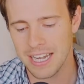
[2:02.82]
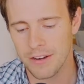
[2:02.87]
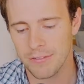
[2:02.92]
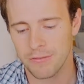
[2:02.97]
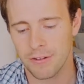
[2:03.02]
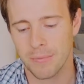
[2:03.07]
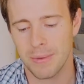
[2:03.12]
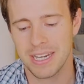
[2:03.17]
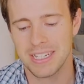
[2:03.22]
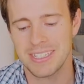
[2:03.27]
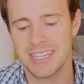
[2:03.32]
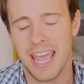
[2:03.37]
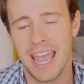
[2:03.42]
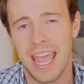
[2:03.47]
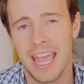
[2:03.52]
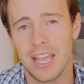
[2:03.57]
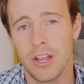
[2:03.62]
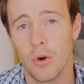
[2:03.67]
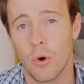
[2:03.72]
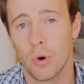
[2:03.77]
from a
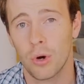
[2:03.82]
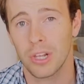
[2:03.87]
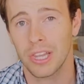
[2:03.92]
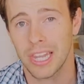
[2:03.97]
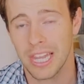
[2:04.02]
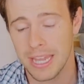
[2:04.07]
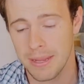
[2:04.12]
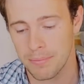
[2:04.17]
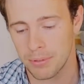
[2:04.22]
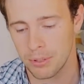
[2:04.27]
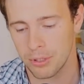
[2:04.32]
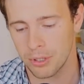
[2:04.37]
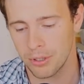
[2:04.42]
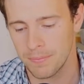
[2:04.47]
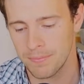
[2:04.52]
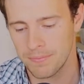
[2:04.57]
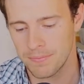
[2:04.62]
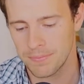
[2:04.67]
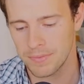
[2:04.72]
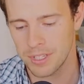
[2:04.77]
tag or label
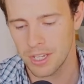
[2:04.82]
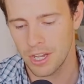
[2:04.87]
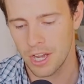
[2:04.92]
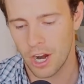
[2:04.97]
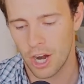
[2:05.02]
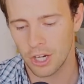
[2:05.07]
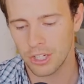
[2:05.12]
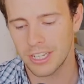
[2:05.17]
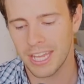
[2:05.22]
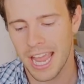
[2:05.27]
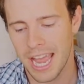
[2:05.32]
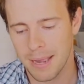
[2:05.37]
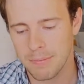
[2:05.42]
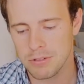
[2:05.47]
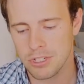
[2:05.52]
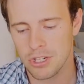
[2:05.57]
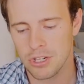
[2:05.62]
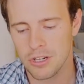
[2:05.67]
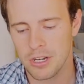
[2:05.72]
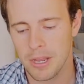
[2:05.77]
are
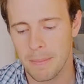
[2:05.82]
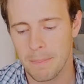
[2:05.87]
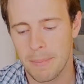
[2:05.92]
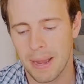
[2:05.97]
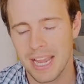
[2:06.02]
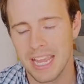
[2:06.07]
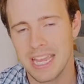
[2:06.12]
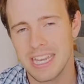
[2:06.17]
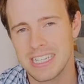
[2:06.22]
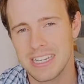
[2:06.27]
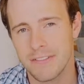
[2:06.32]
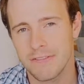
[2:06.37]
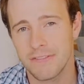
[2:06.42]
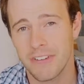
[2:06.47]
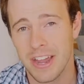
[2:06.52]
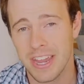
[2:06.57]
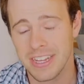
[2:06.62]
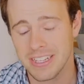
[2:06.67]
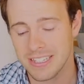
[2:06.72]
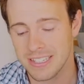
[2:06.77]
captured by a
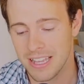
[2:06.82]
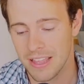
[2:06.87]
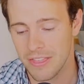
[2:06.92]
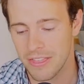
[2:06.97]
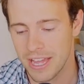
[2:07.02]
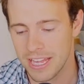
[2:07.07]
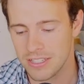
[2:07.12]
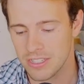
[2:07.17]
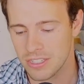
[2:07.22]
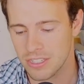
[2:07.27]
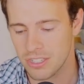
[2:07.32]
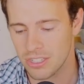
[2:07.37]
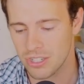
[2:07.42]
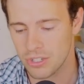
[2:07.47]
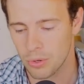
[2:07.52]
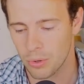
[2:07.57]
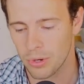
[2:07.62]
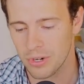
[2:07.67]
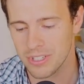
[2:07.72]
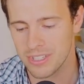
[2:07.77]
device that
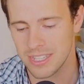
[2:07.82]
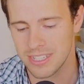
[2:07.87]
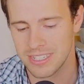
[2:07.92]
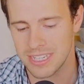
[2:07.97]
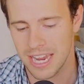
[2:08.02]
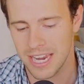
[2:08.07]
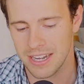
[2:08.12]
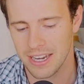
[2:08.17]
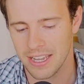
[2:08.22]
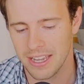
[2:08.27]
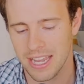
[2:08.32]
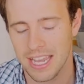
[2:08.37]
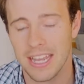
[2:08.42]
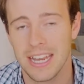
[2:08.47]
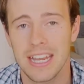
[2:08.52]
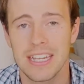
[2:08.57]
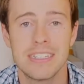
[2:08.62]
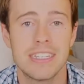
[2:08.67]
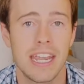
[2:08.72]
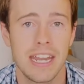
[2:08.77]
stores the data in
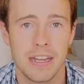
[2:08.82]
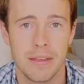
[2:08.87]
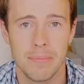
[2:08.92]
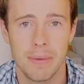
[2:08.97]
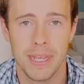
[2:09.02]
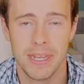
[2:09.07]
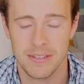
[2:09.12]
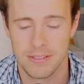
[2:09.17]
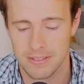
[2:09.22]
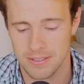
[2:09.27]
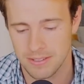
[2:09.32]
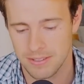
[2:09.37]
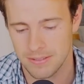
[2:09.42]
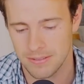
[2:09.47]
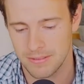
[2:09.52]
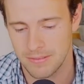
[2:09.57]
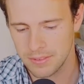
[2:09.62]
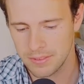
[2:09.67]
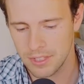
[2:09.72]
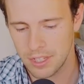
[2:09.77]
a database.
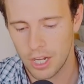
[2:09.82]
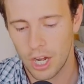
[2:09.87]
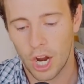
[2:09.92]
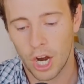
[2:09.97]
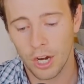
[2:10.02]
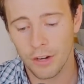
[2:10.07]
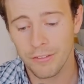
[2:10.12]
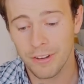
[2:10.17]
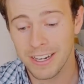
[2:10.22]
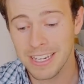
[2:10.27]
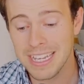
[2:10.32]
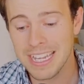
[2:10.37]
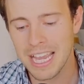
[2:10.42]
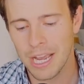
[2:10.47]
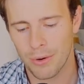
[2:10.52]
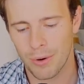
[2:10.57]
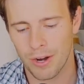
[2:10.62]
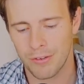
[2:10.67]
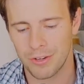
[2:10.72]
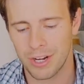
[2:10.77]
R F I D,
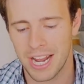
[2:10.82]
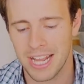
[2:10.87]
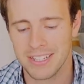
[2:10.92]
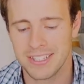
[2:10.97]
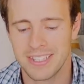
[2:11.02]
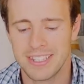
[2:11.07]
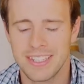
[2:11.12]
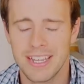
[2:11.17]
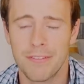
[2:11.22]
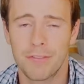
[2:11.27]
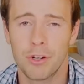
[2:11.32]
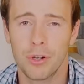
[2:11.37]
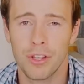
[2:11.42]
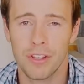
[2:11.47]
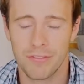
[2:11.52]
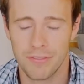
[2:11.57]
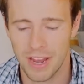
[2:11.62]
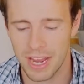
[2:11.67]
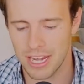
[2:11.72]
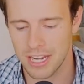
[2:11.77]
however, has several
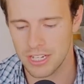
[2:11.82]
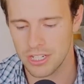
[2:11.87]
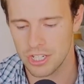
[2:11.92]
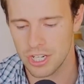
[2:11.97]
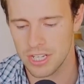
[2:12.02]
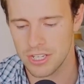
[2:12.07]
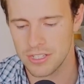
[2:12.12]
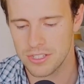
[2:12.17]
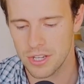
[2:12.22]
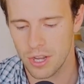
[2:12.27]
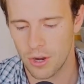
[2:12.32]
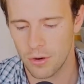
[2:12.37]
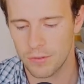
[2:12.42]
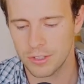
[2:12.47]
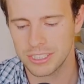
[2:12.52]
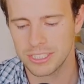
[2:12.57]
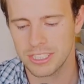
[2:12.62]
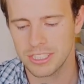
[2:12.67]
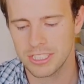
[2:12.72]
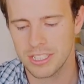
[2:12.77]
advantages over
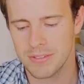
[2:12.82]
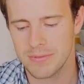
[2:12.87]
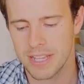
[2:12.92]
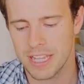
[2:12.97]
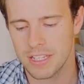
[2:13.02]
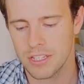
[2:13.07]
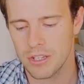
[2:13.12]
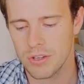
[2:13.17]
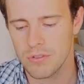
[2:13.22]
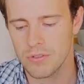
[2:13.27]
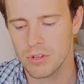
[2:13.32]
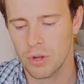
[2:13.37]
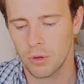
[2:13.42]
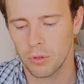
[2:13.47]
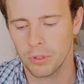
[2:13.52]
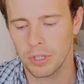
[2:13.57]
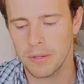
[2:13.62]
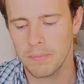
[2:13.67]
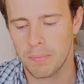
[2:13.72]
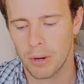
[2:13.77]
systems that use
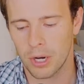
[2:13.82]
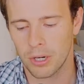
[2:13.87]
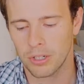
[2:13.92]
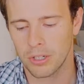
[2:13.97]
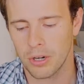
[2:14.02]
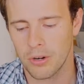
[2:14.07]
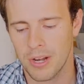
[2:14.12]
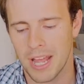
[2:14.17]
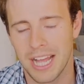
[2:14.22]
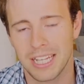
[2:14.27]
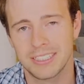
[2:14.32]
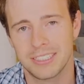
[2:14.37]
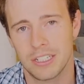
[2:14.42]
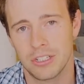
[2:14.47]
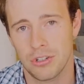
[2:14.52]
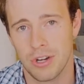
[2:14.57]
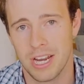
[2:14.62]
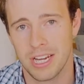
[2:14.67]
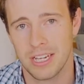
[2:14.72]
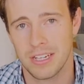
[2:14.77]
only barcode asset
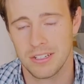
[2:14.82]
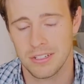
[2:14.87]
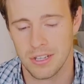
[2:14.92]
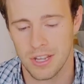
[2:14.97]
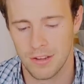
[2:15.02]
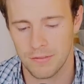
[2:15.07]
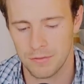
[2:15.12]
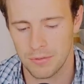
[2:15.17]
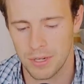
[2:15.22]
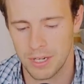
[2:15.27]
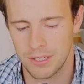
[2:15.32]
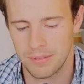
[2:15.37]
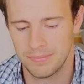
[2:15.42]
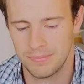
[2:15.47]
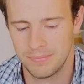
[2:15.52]
tracking software.